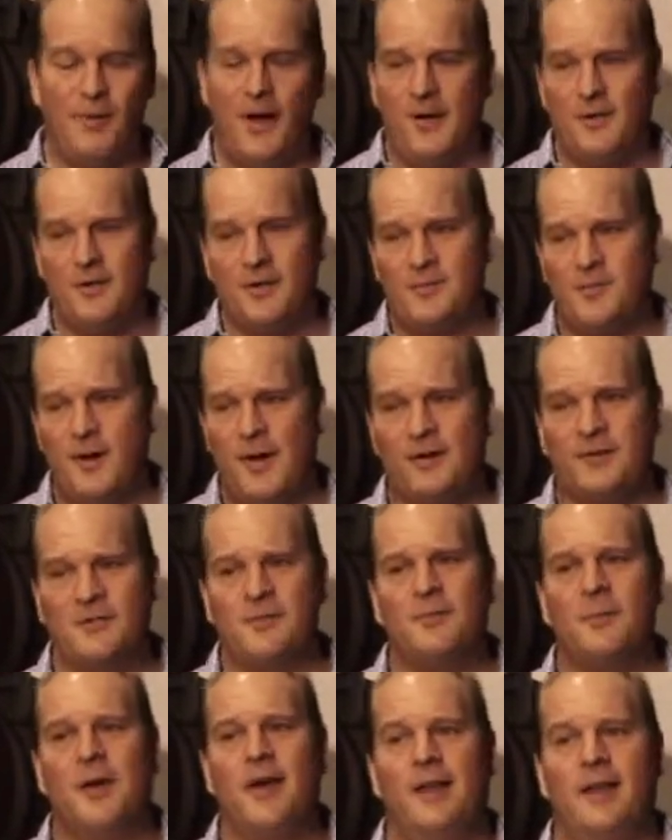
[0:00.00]
barrel, this barrel is
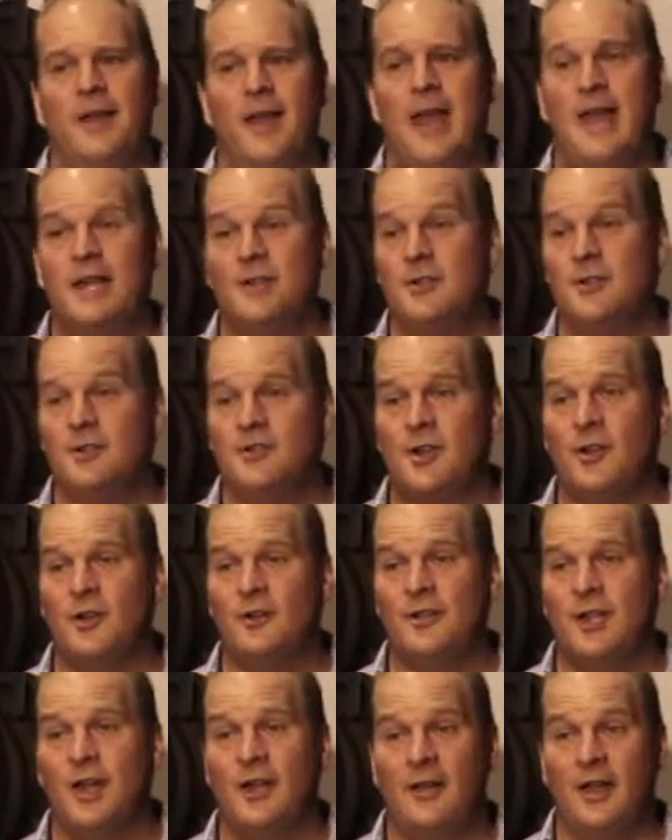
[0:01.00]
about 8 years
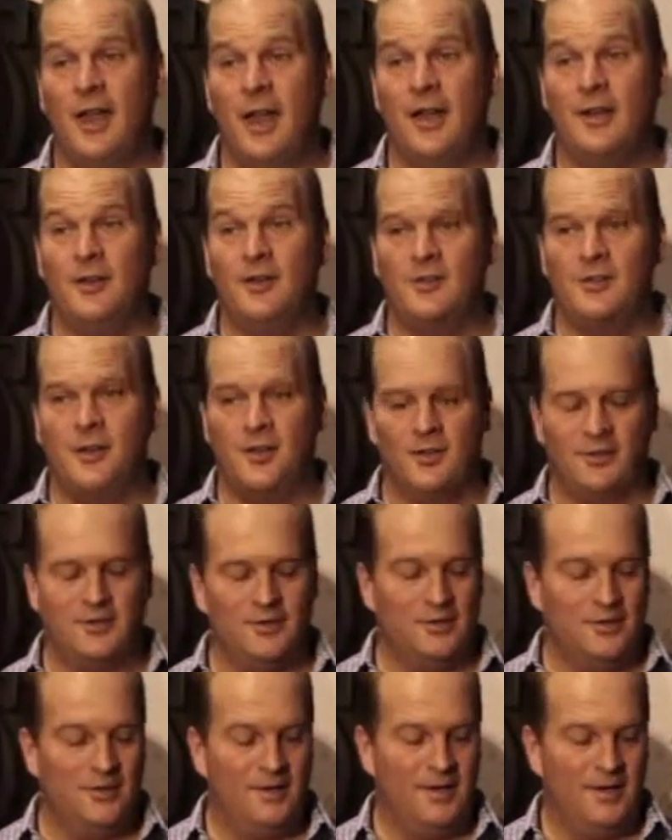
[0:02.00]
old now, 9 years old.
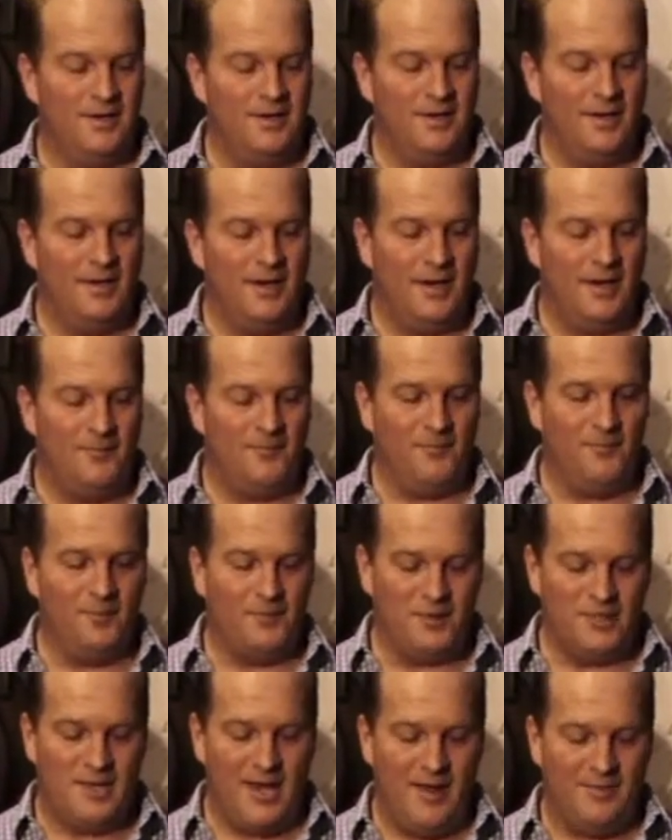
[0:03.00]
For
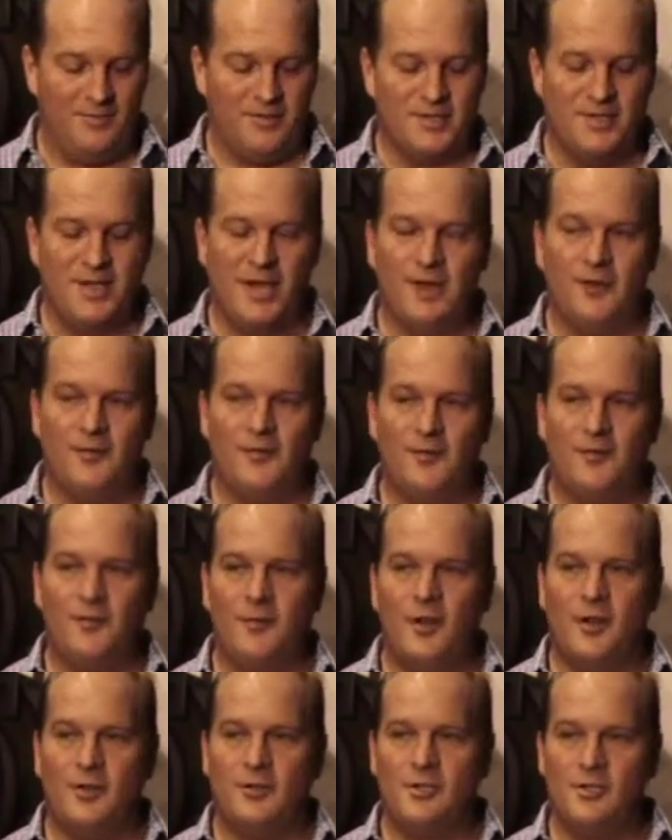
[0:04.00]
it to have this kind of
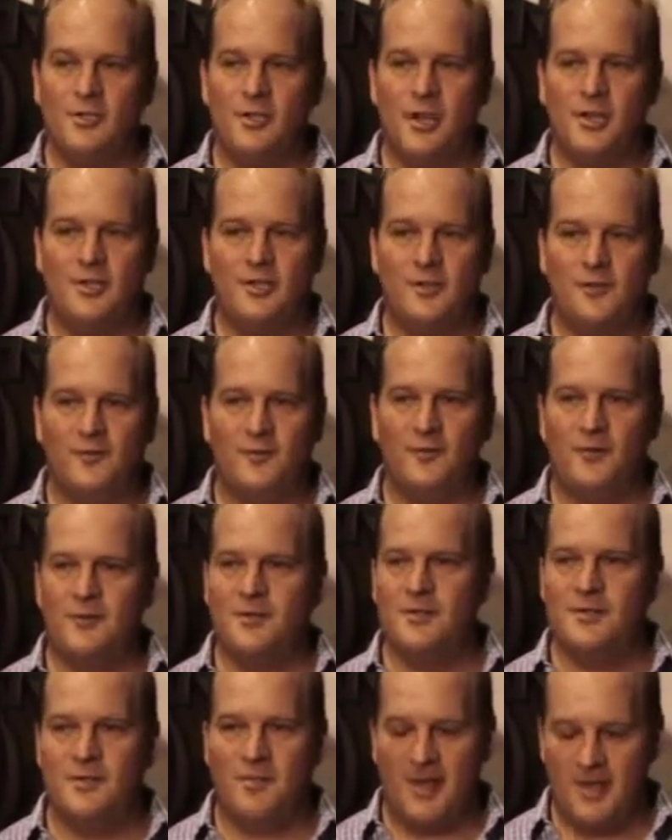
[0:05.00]
concentration in
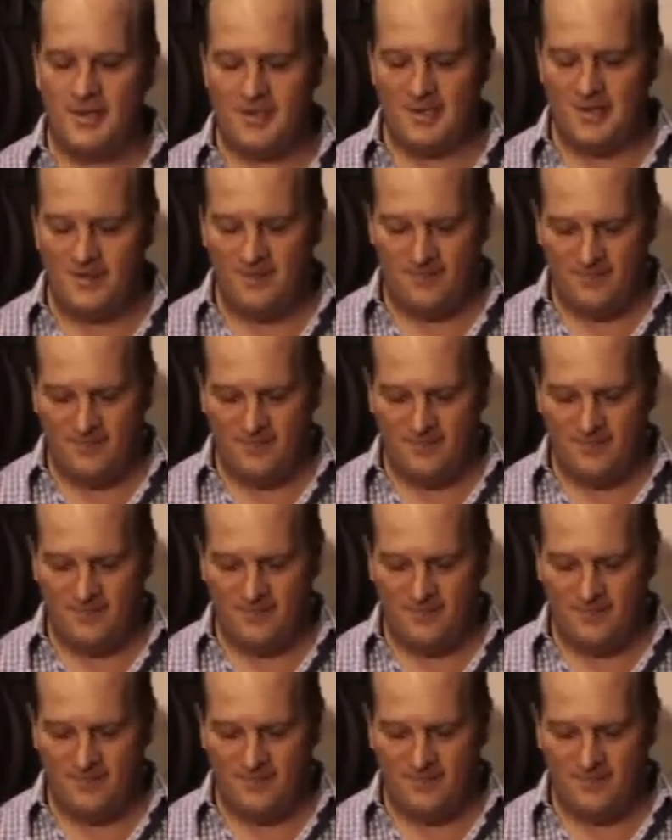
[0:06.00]
fruit is amazing.